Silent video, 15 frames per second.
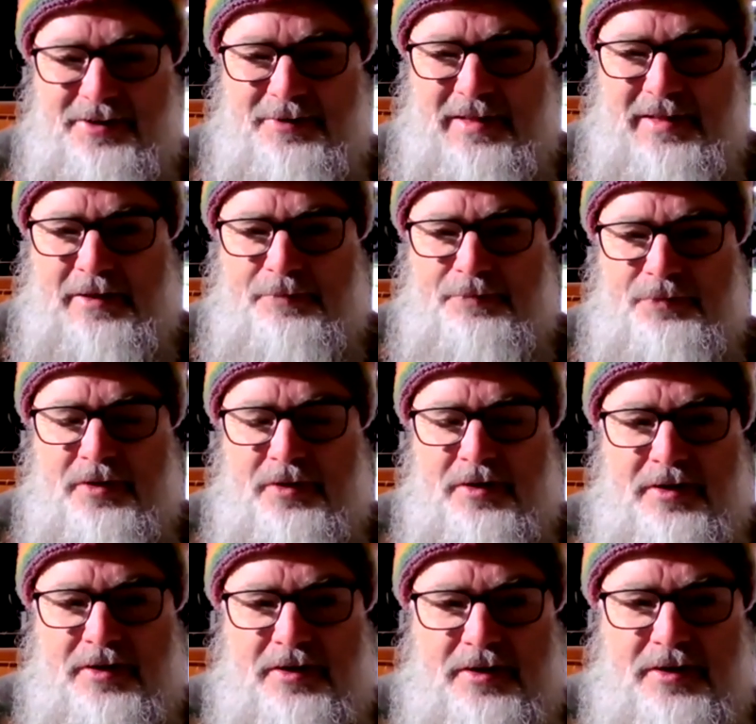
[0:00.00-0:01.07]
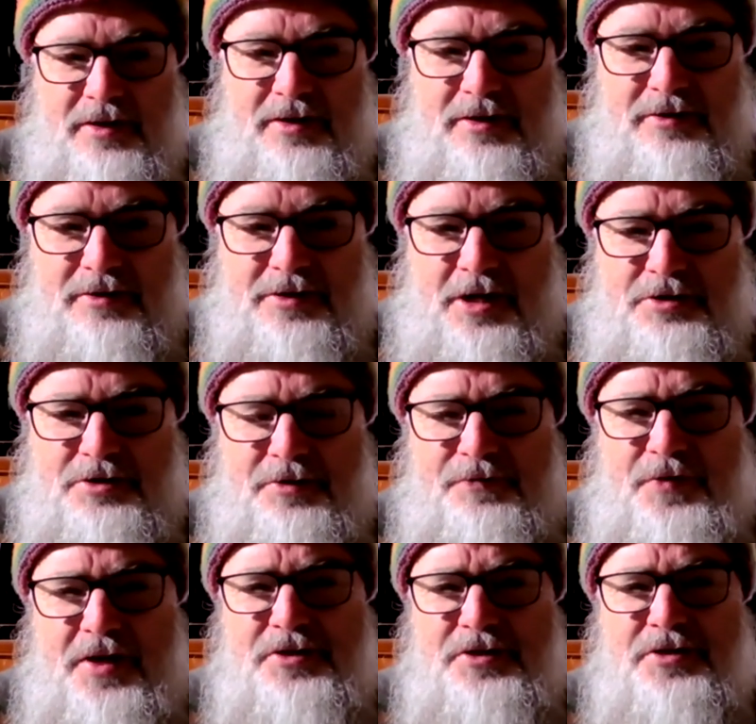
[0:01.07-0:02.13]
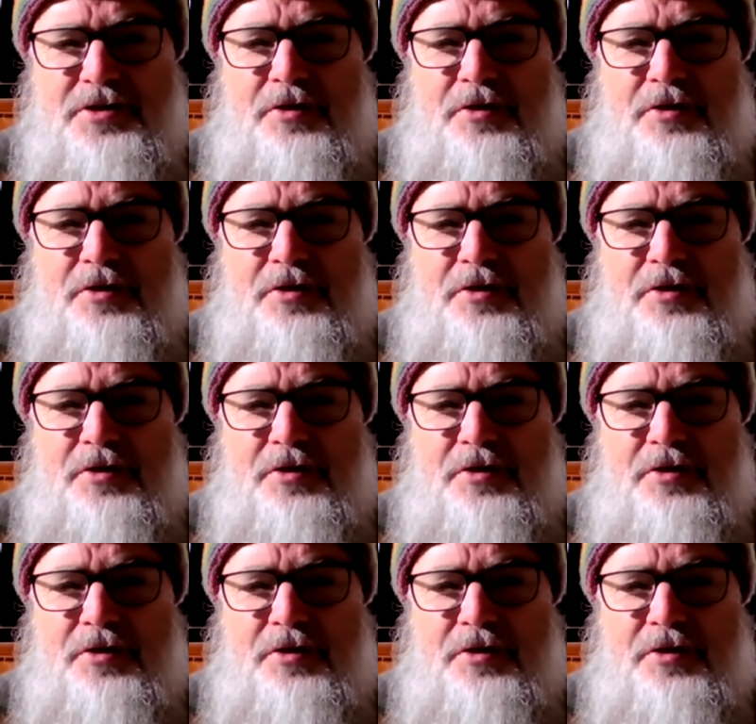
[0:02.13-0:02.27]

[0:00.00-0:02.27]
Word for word: right? Don't defend